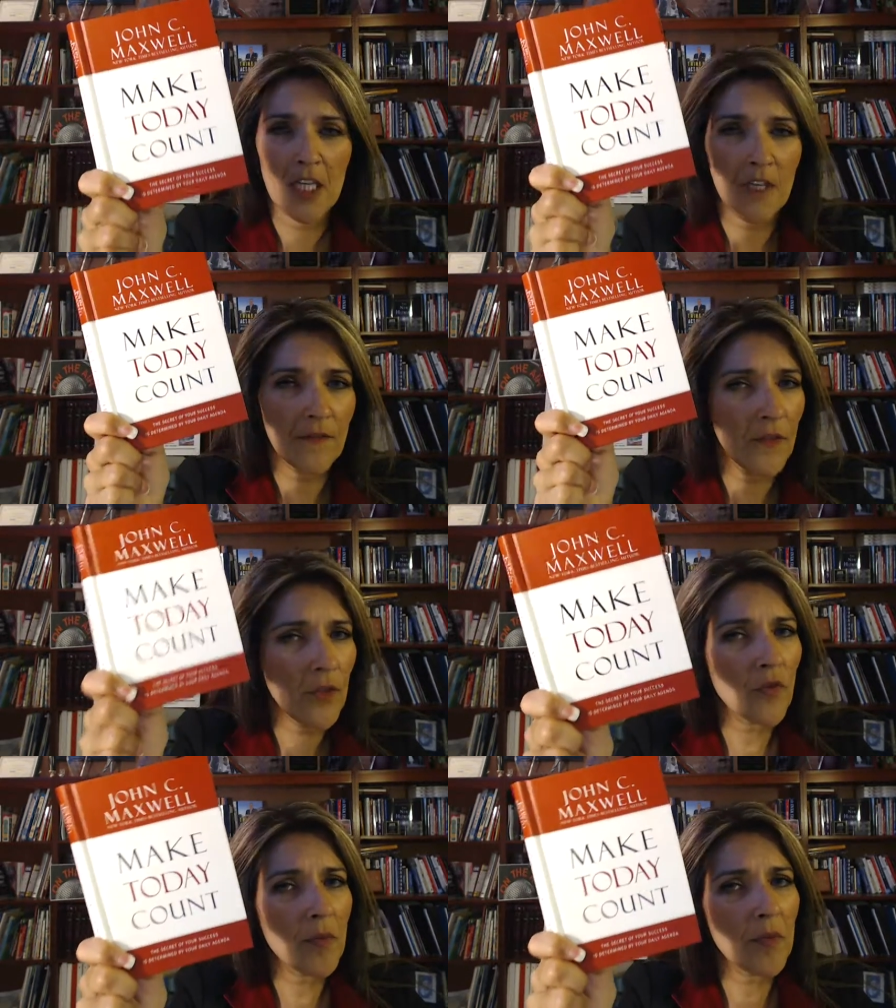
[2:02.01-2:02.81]
If
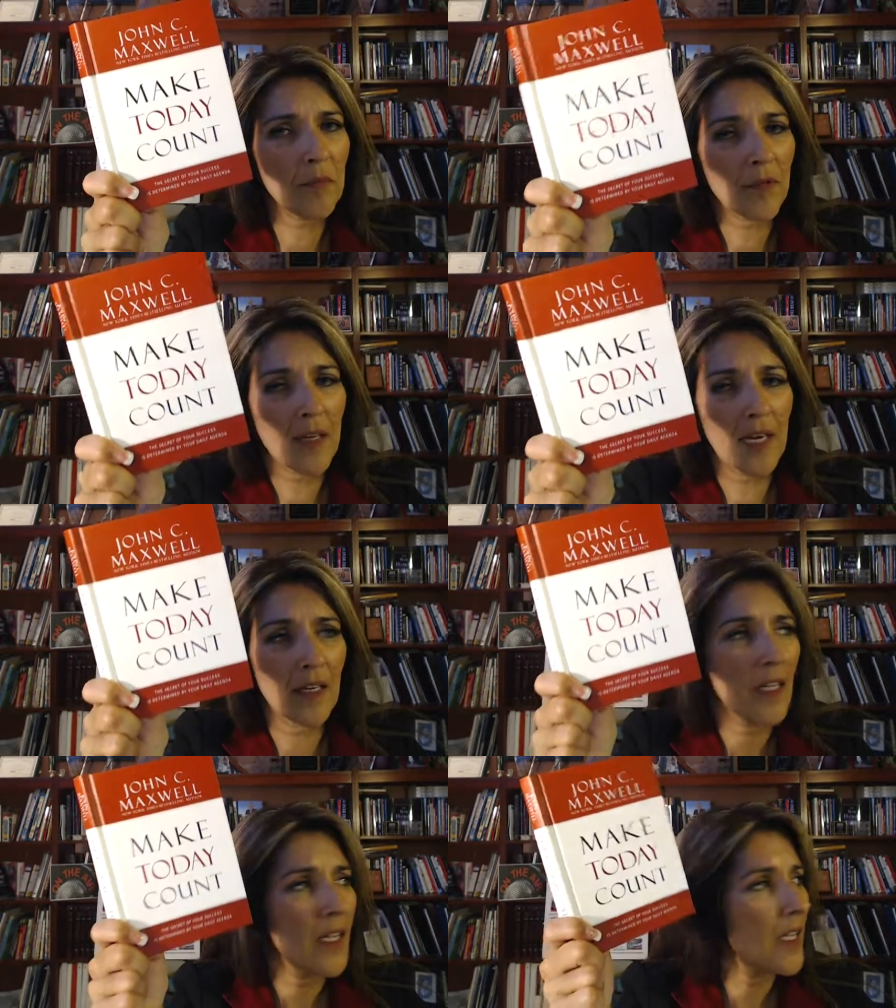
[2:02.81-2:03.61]
you've been
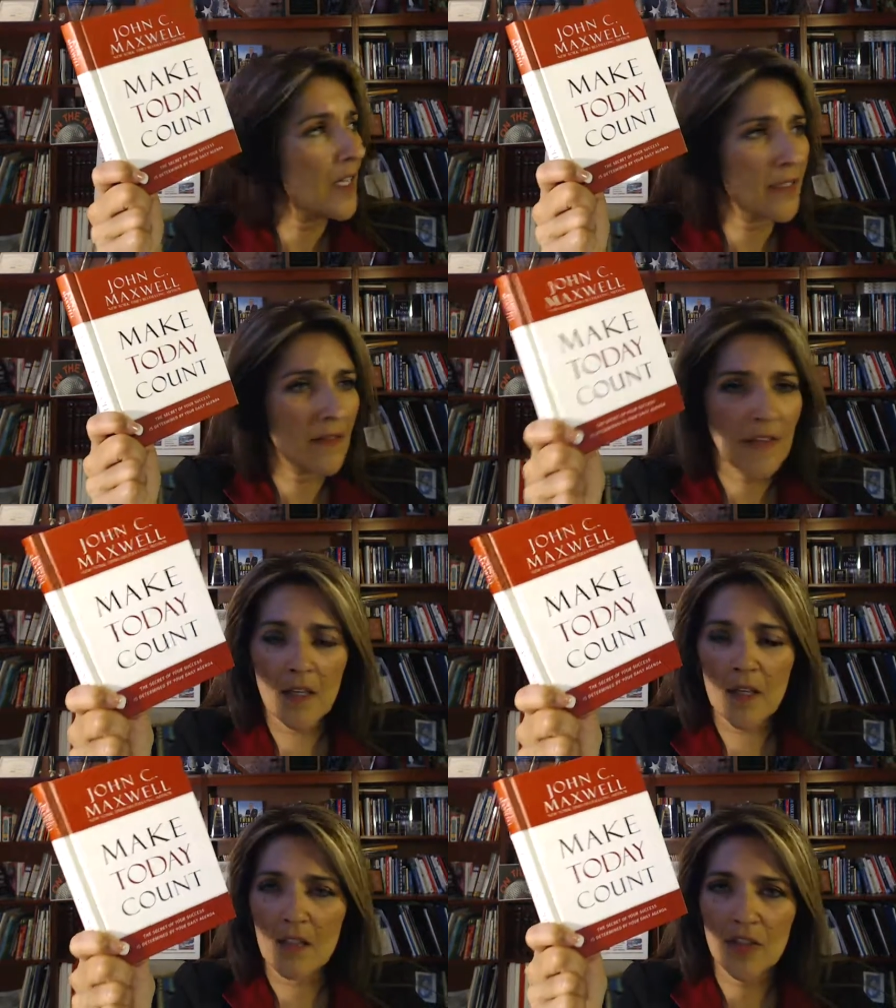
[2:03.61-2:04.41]
praying and
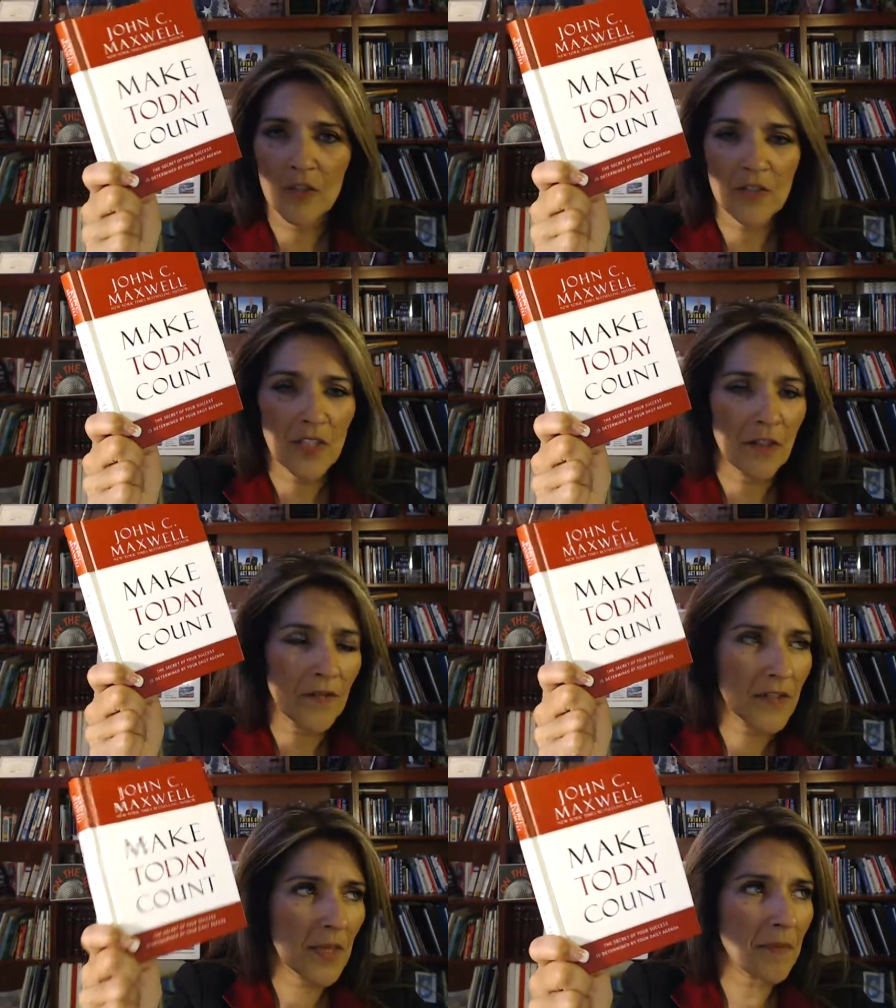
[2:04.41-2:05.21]
thinking to yourself,
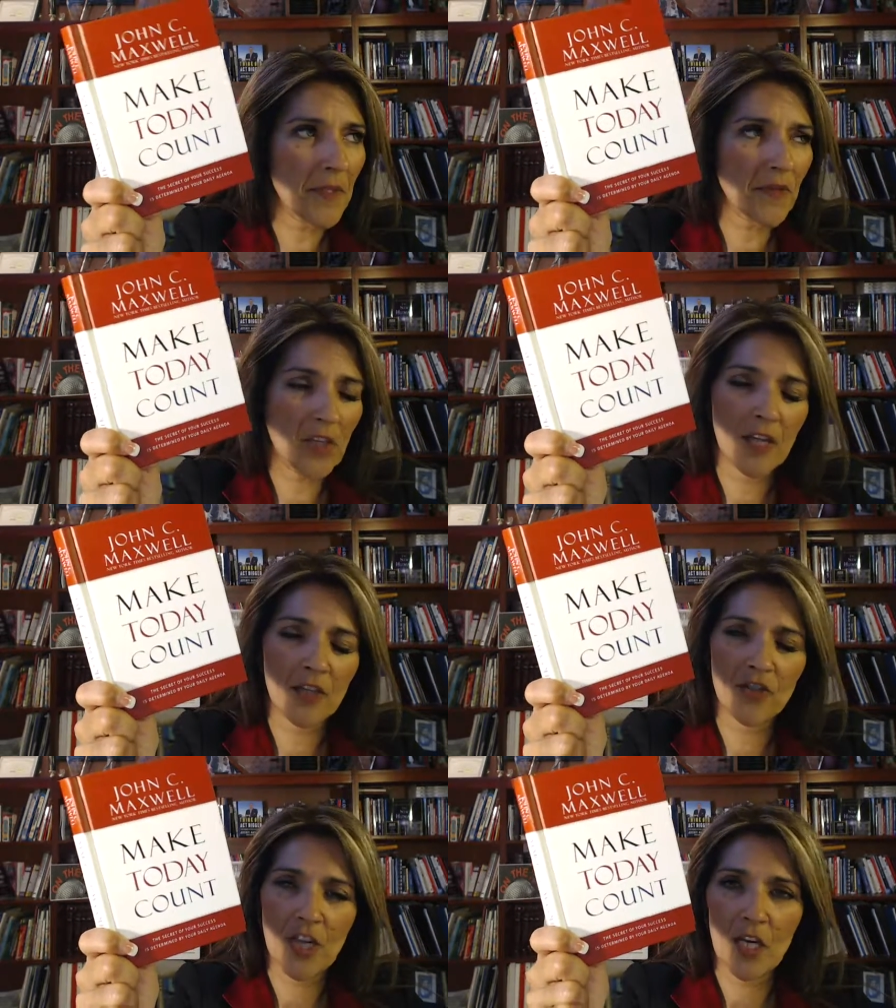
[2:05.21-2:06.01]
something's got to
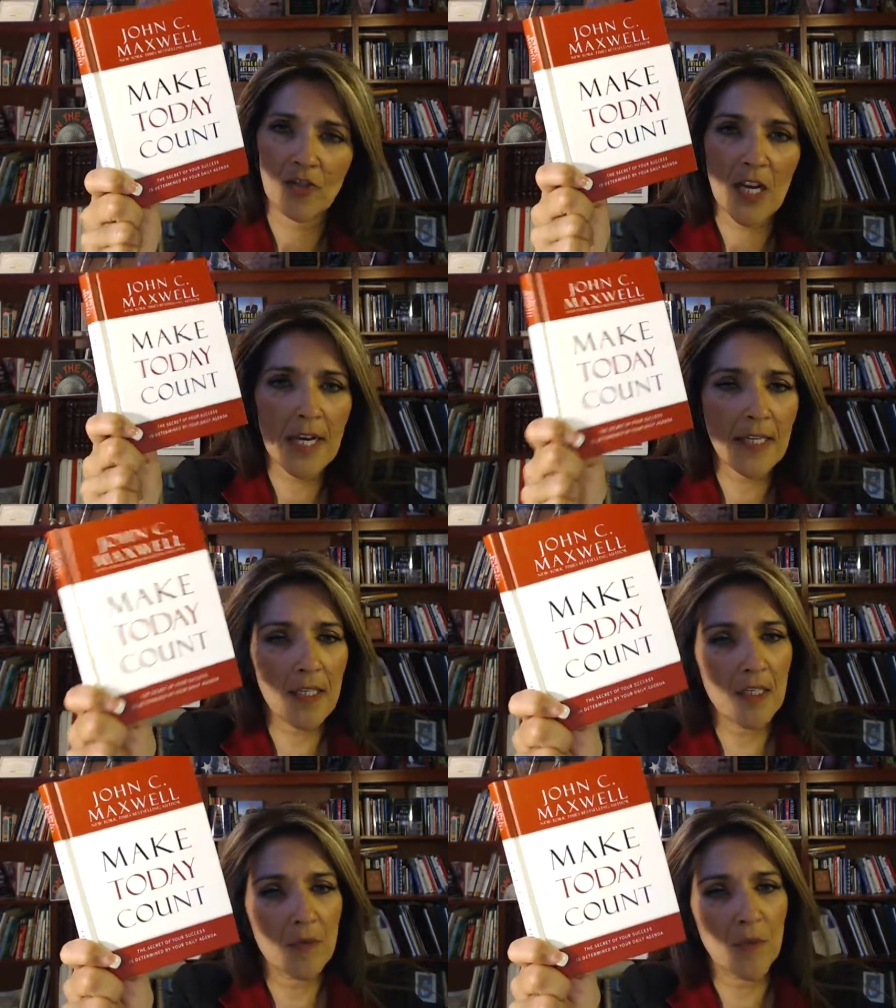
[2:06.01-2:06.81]
change, I
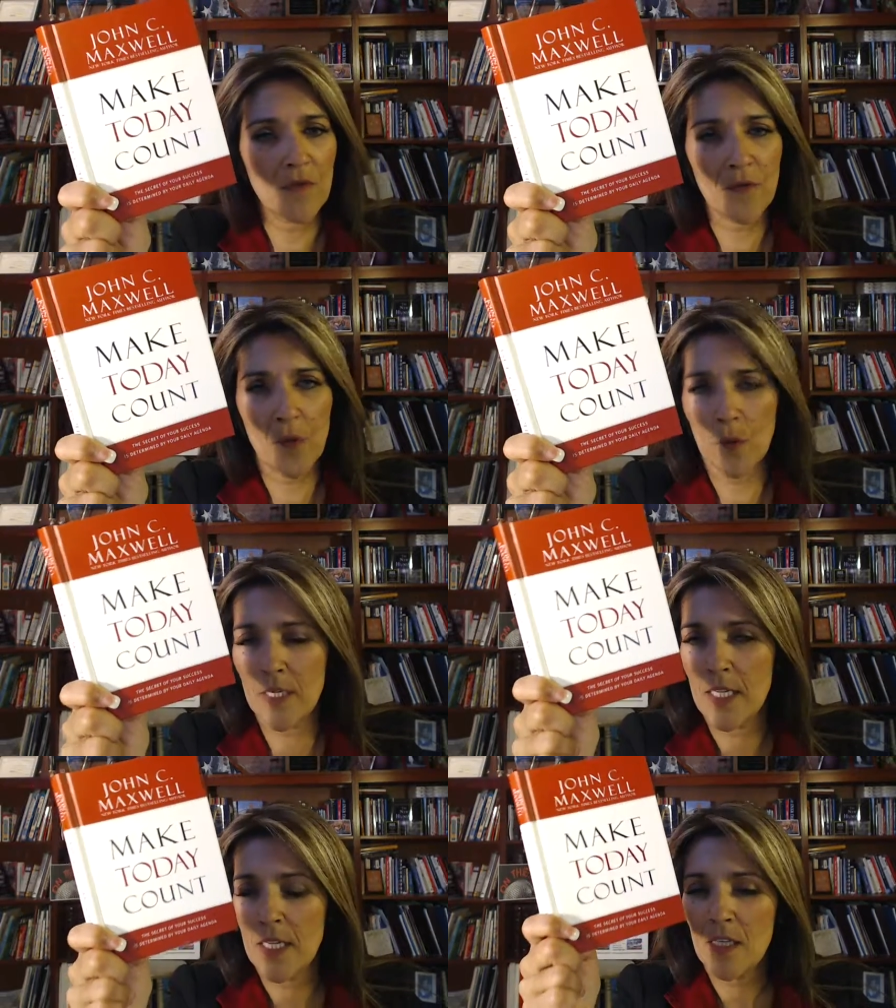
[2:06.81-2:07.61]
need to move
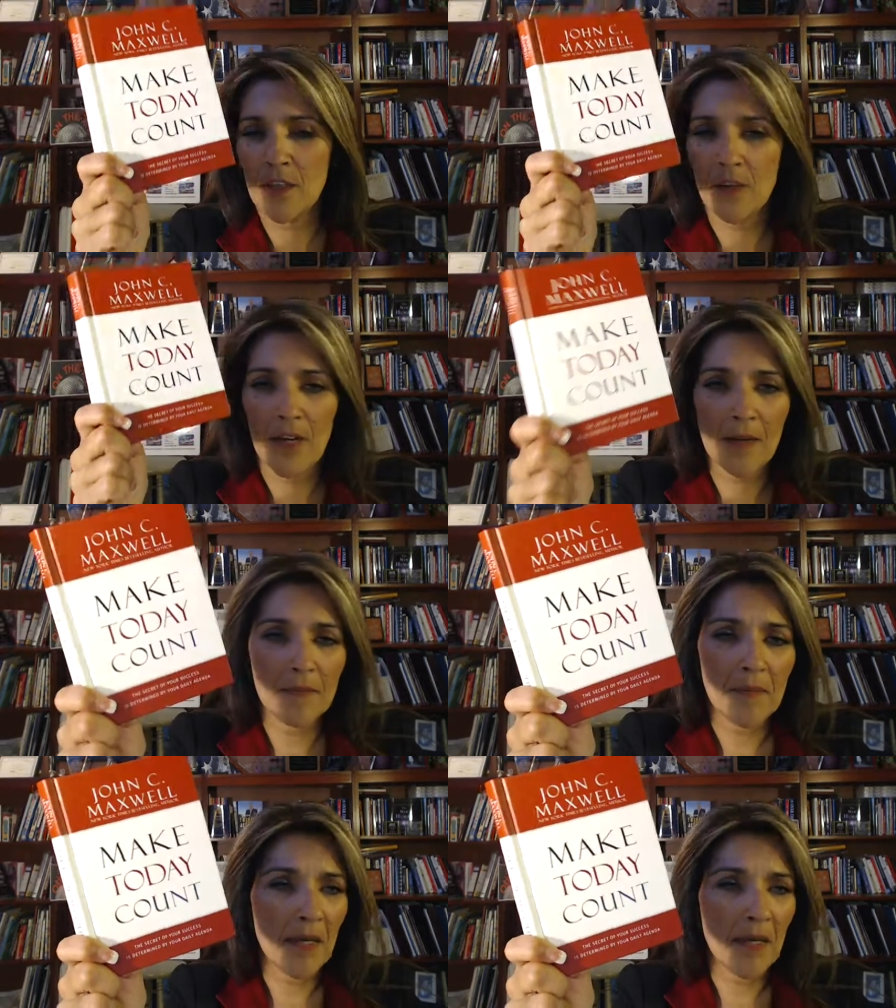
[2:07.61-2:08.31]
forward, you know, I'm